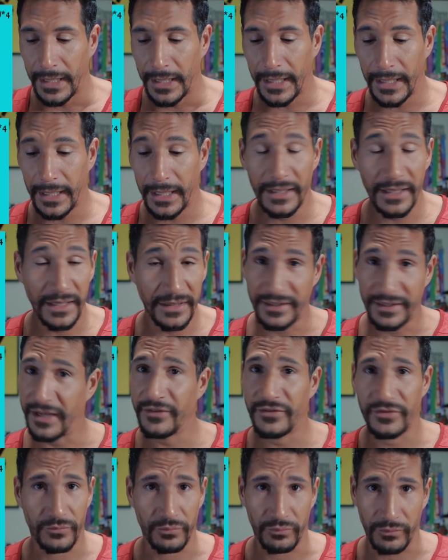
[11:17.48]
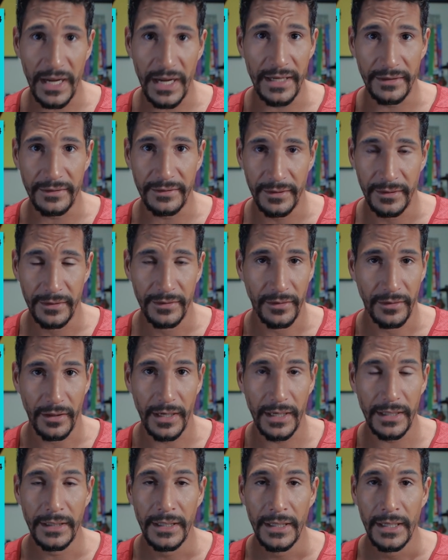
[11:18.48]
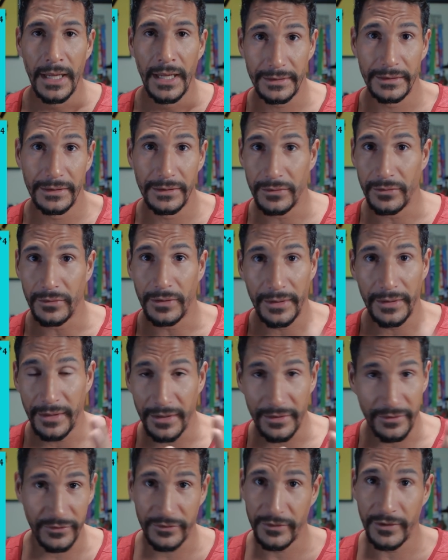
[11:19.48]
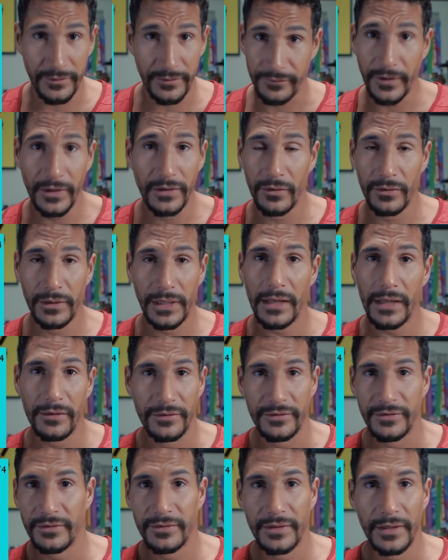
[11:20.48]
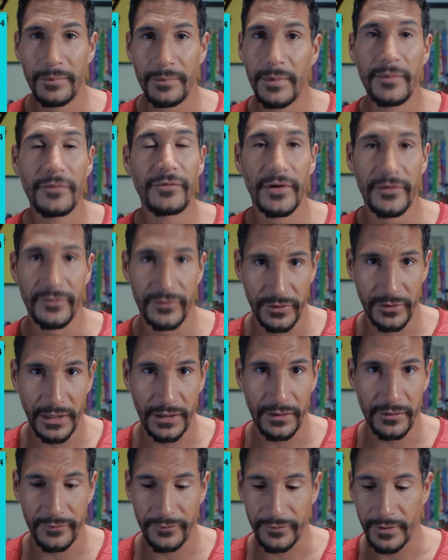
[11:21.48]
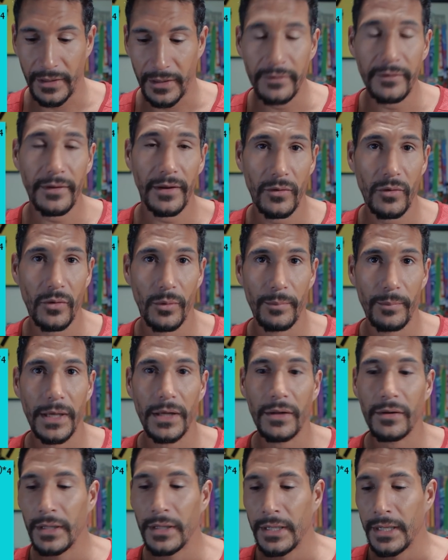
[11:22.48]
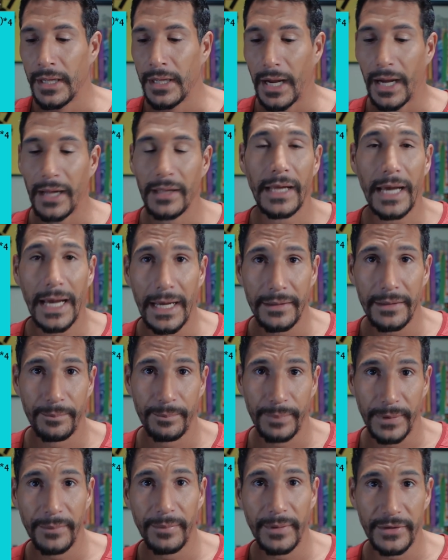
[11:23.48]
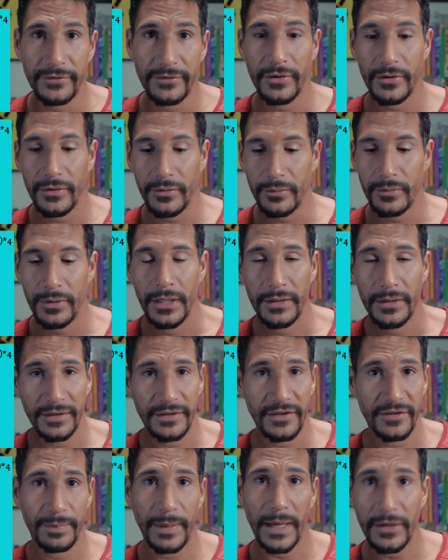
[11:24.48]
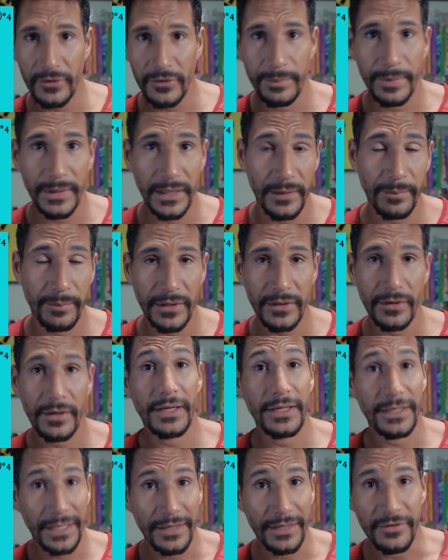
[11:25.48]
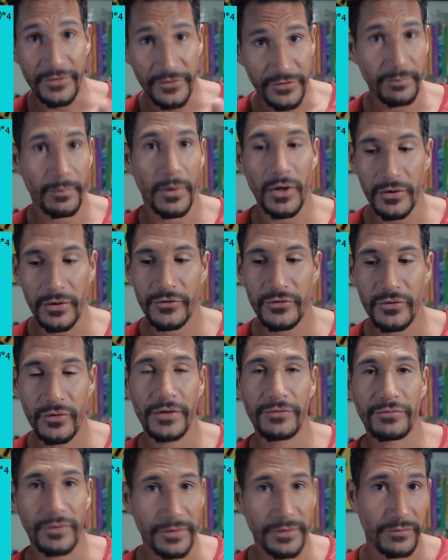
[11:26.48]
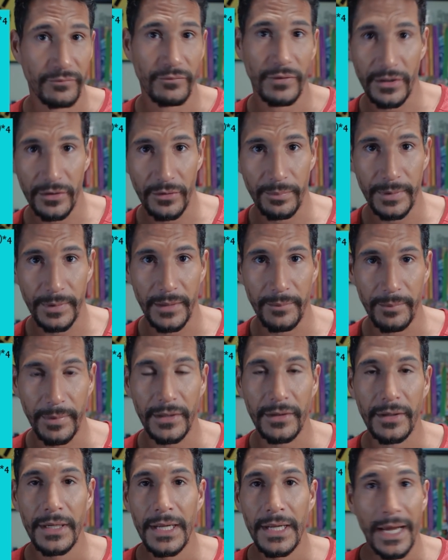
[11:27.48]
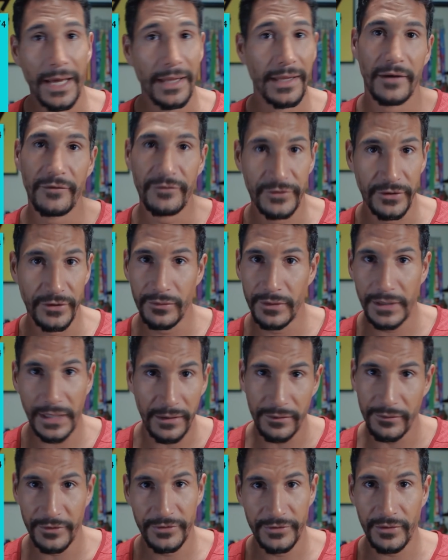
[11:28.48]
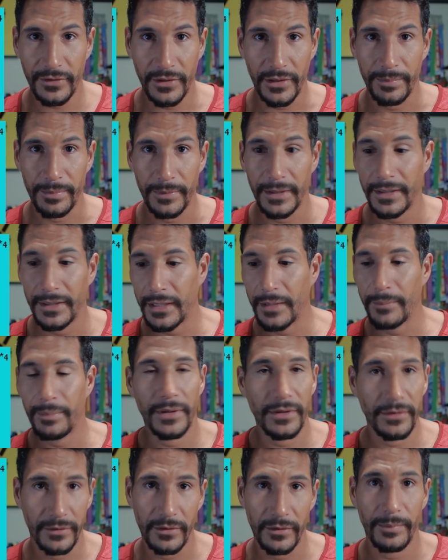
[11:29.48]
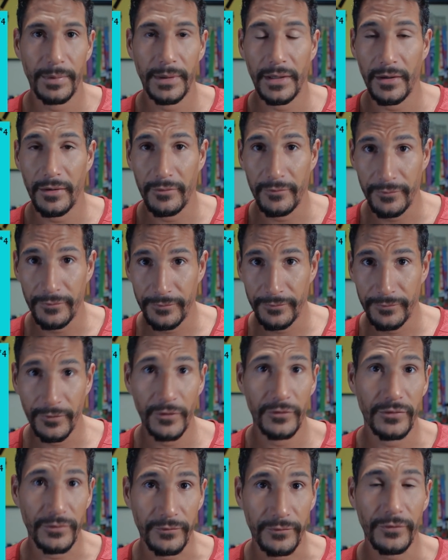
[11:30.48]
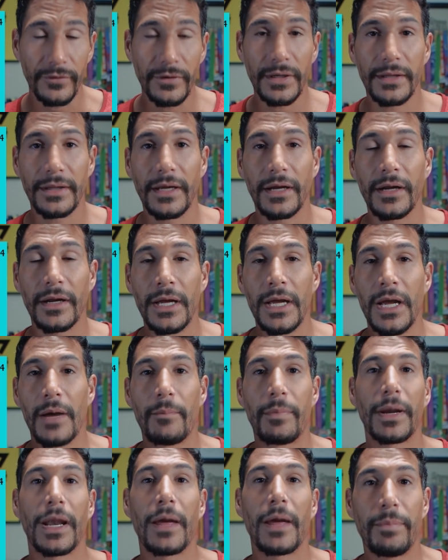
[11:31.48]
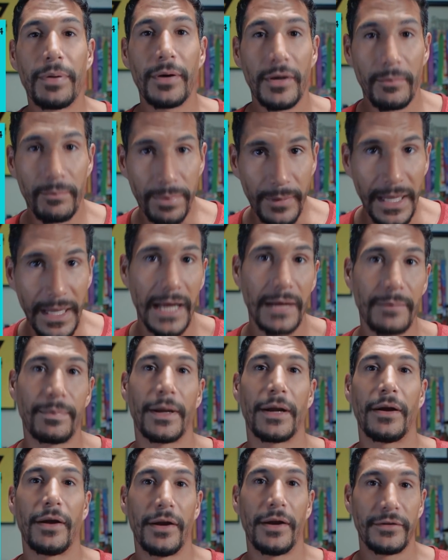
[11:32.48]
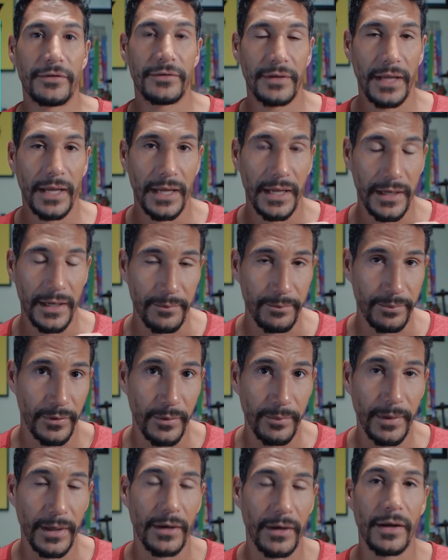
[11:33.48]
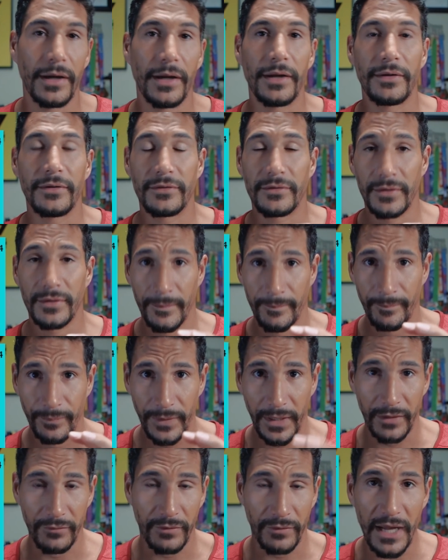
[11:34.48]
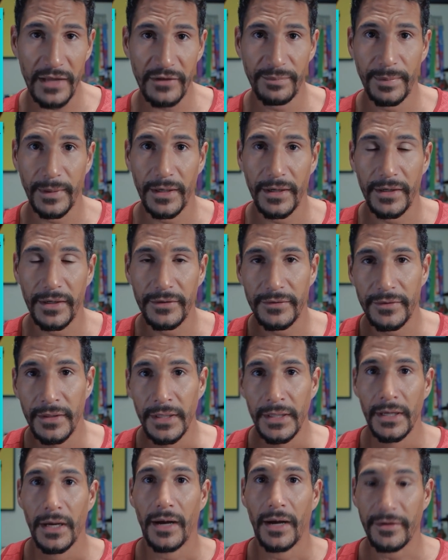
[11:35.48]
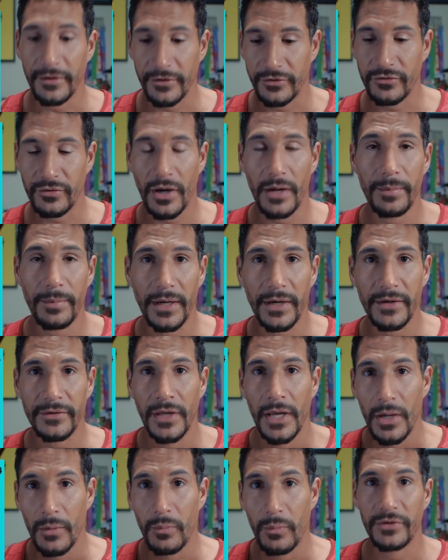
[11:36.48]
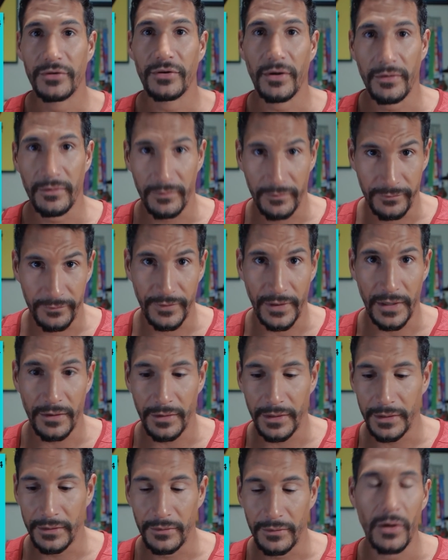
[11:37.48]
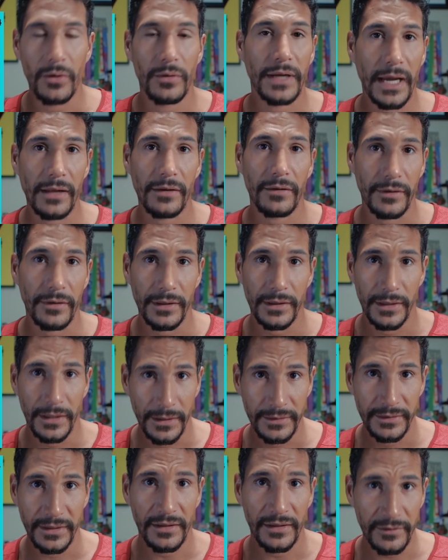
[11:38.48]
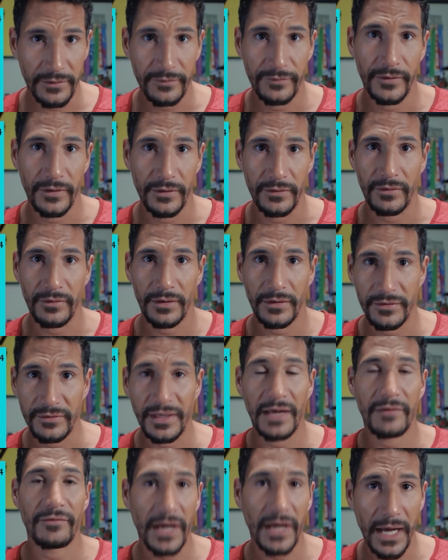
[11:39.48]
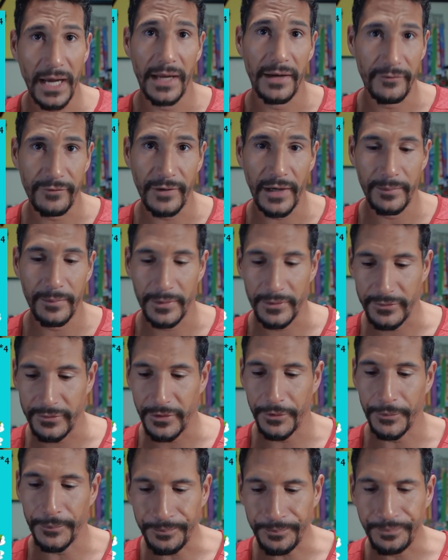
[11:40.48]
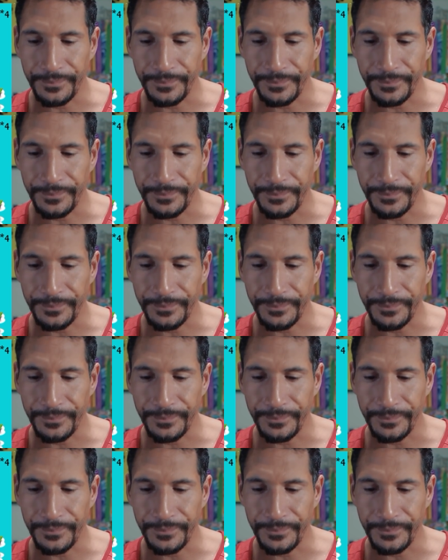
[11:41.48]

it, tastes great all right you know, and, and there's it's very low calories. it's like maybe 500 calories for that, that whole meal. I'll add PB2, like this powdered peanut butter on it. Again, a smart choice rather than regular peanut butter. And they have zero calorie syrup. And then I put a little bit of frozen fruit on there, but I put blackberries and blueberries and raspberries on there and strawberries, which are very low calorie dense foods, right? Because they have a high in fiber. So